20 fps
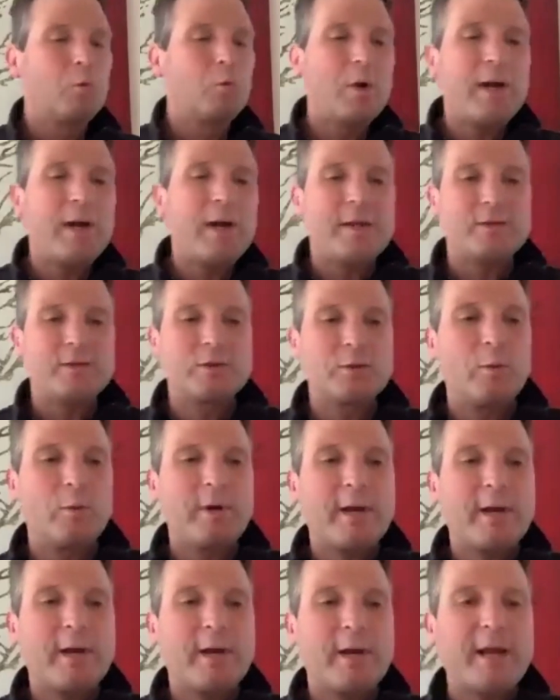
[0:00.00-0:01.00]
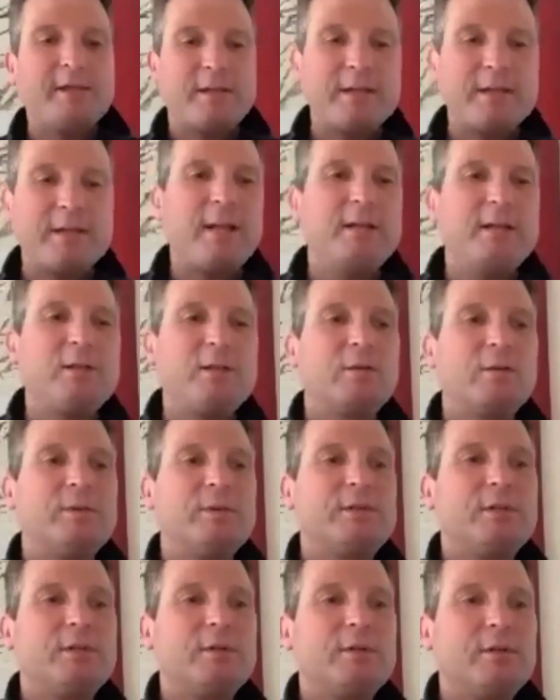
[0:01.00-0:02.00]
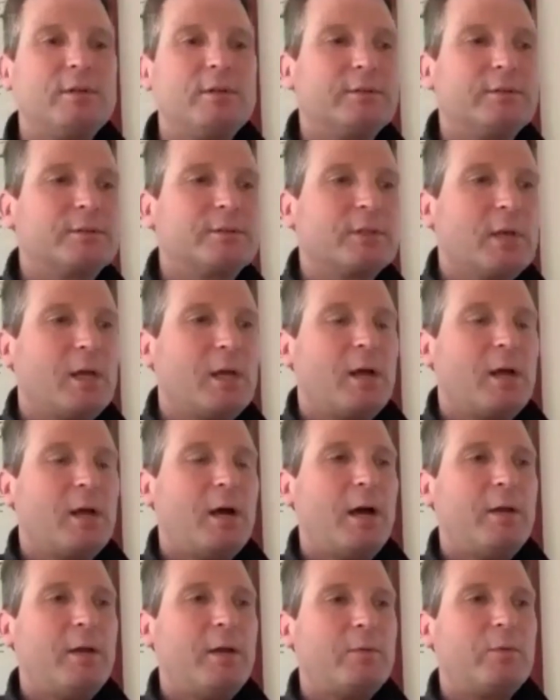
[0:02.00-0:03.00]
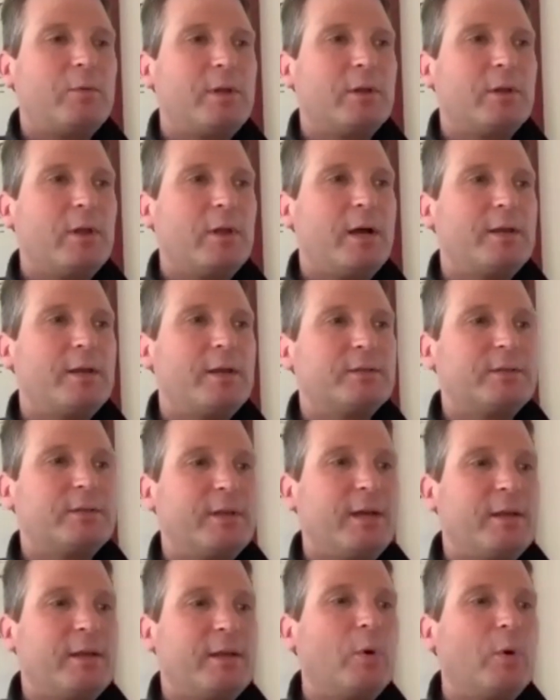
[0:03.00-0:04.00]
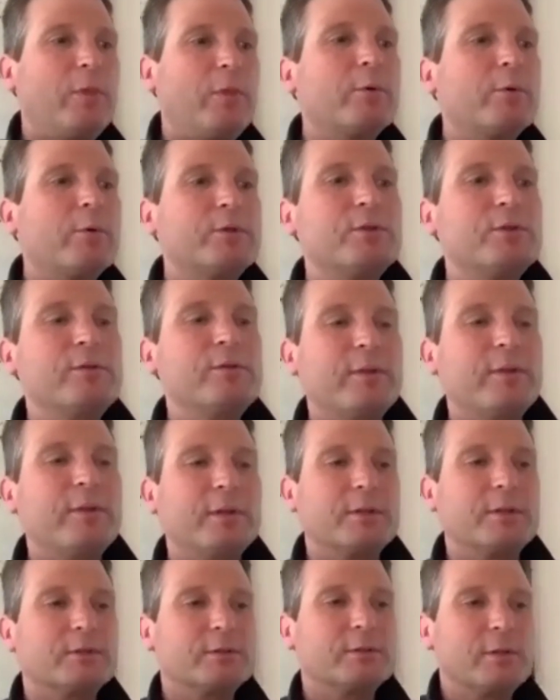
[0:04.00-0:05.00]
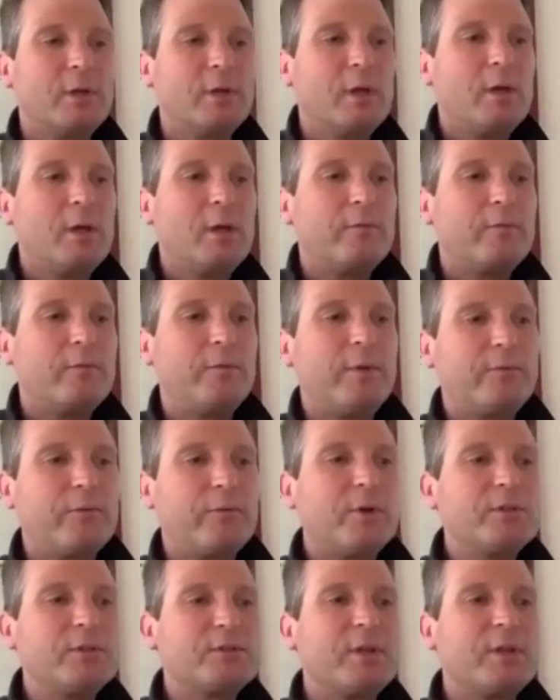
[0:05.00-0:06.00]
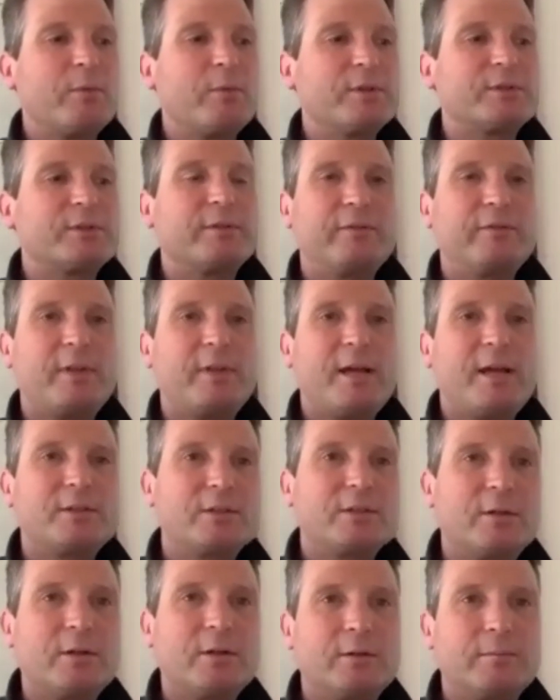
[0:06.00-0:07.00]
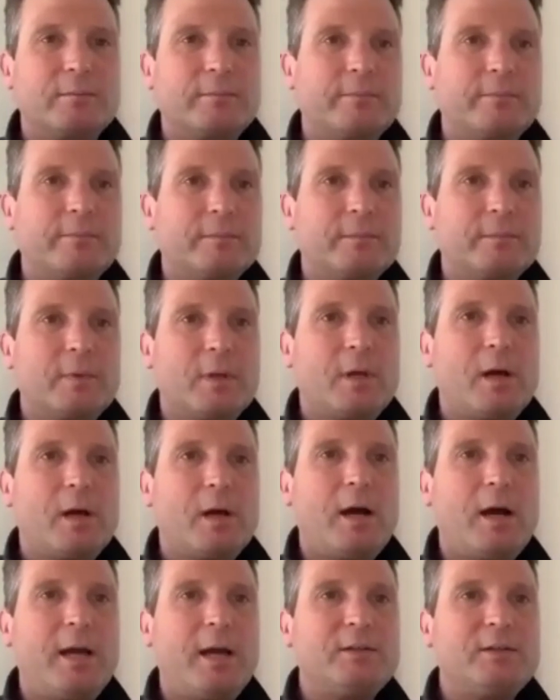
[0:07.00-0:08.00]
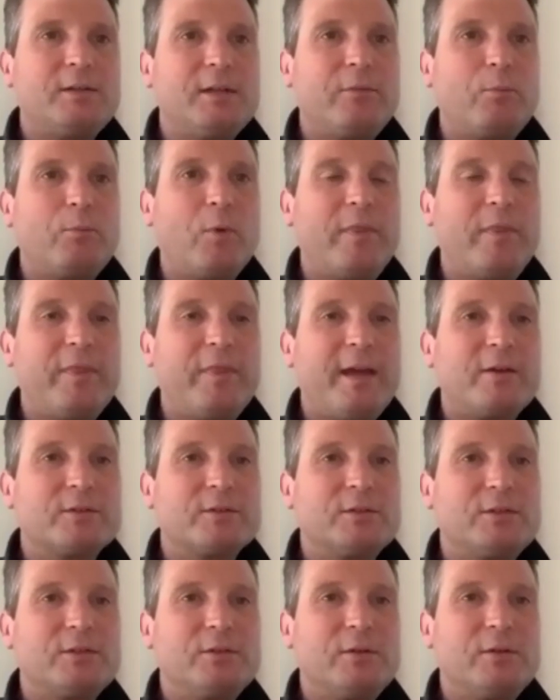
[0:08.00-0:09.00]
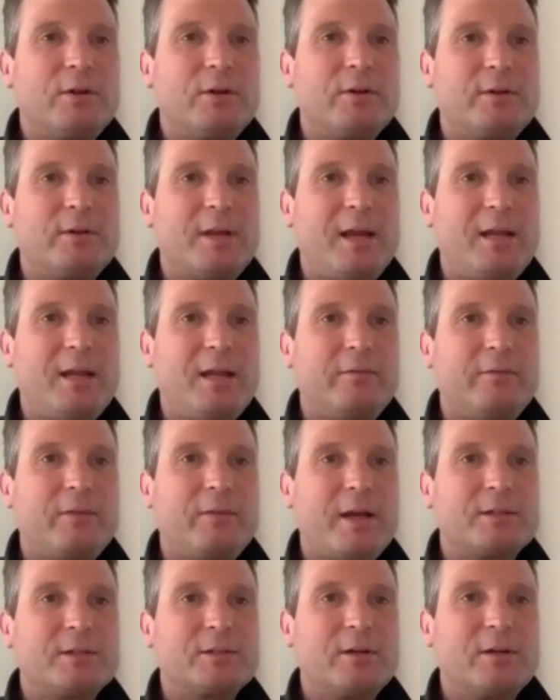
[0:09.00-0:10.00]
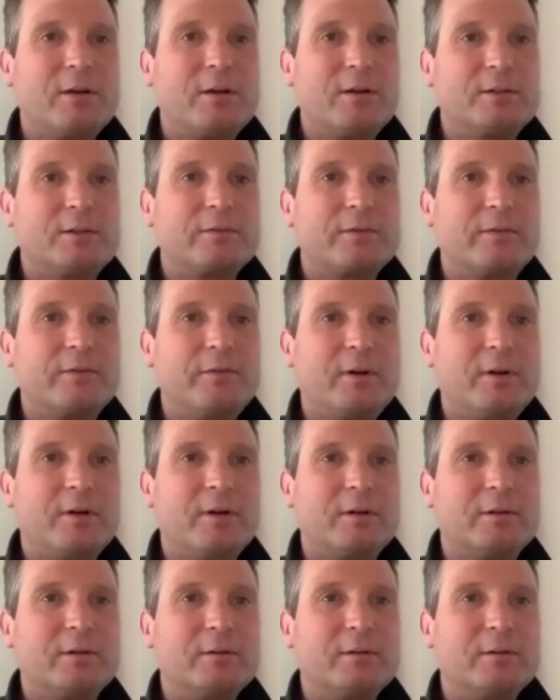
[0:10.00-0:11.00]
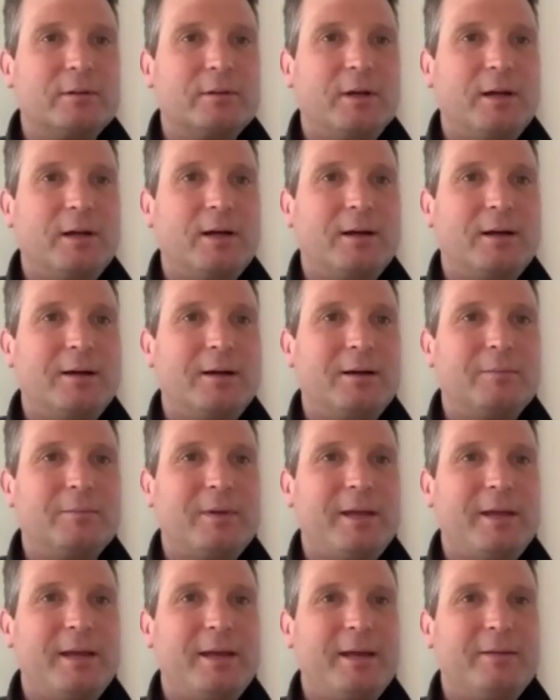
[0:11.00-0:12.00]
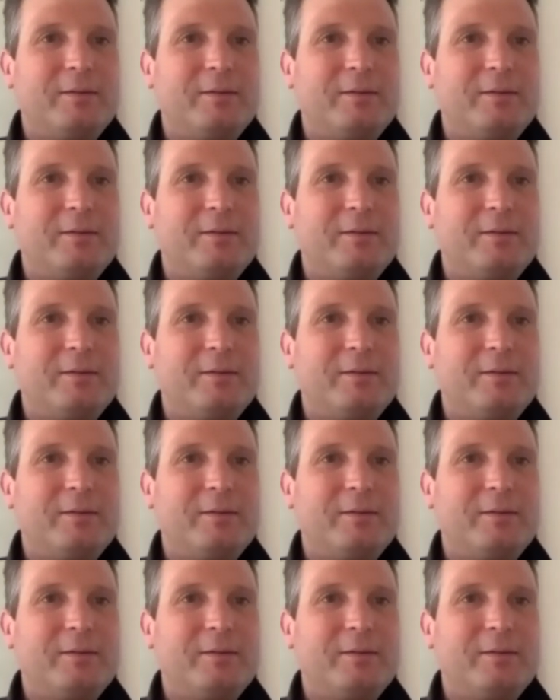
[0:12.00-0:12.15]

So when I did get into your materials, I realized that, well, there were two things. The first thing was the flashcard. I did 1,280 flashcards for FAR. And